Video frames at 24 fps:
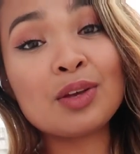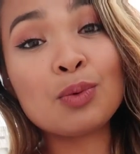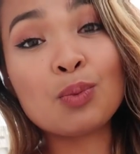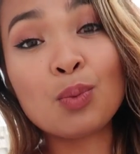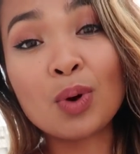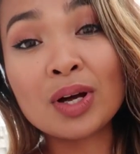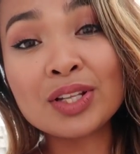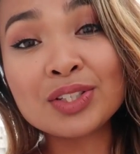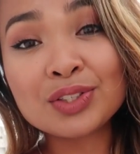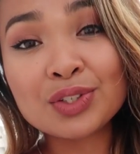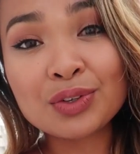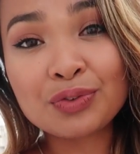the
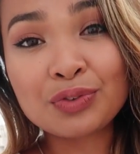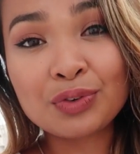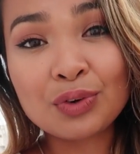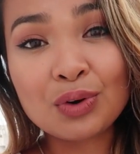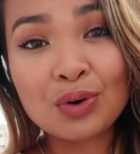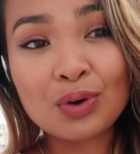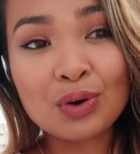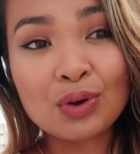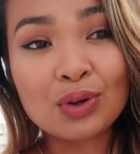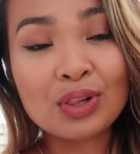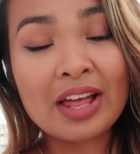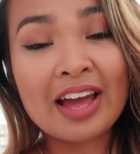
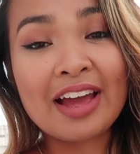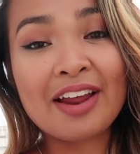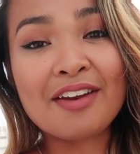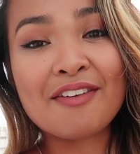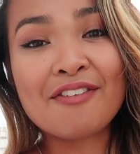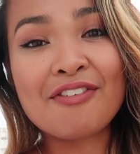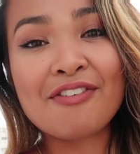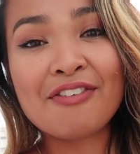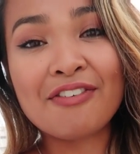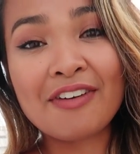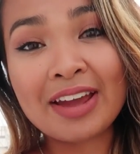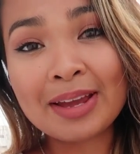wonderful
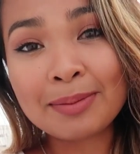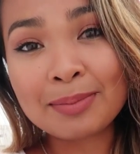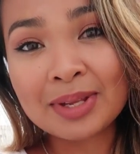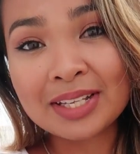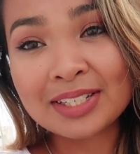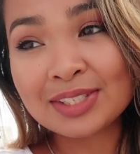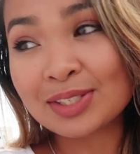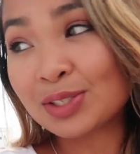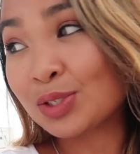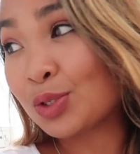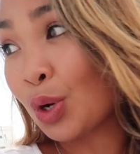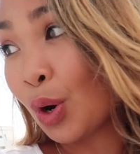and
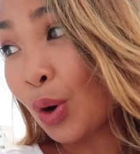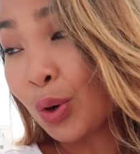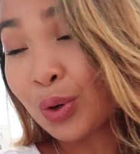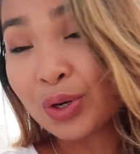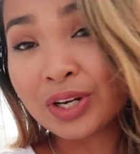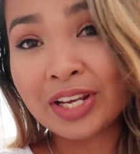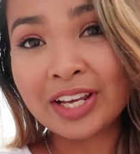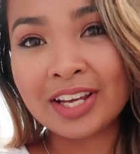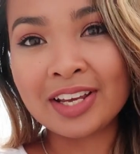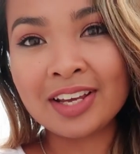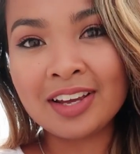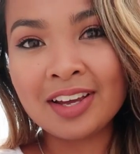famous
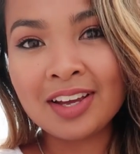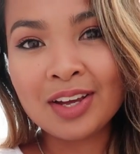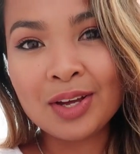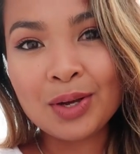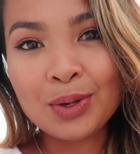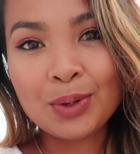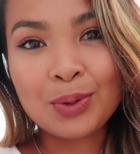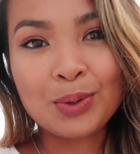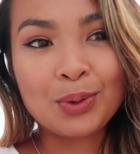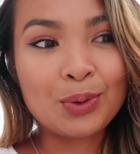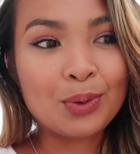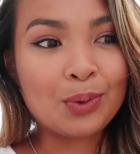Tony
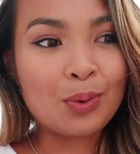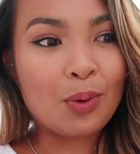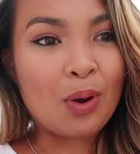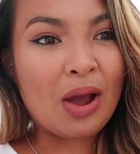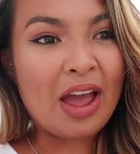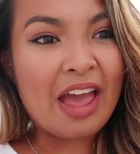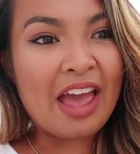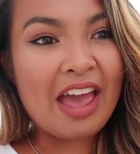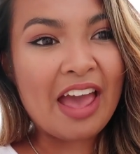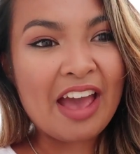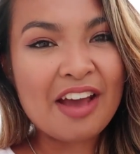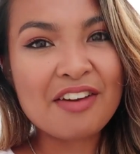who
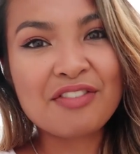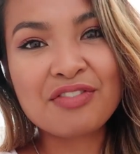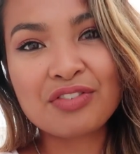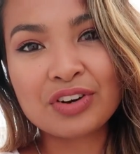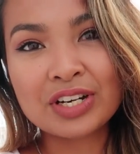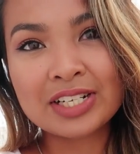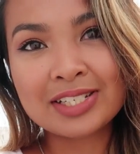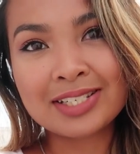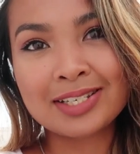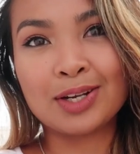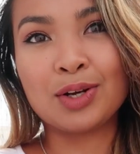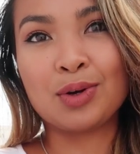
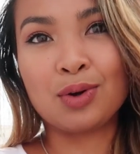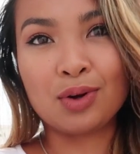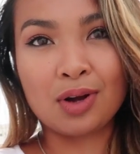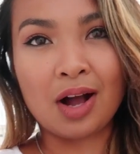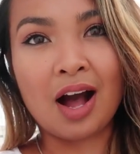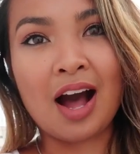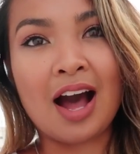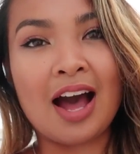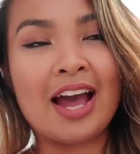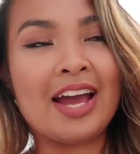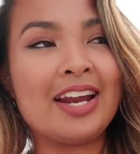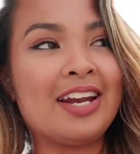every single
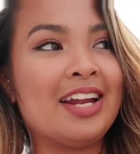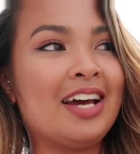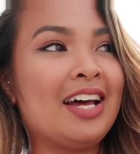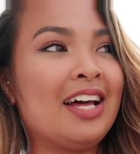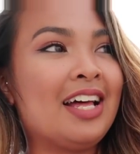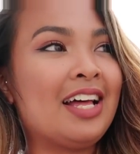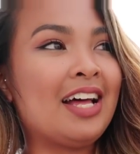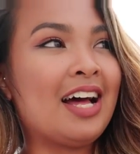guide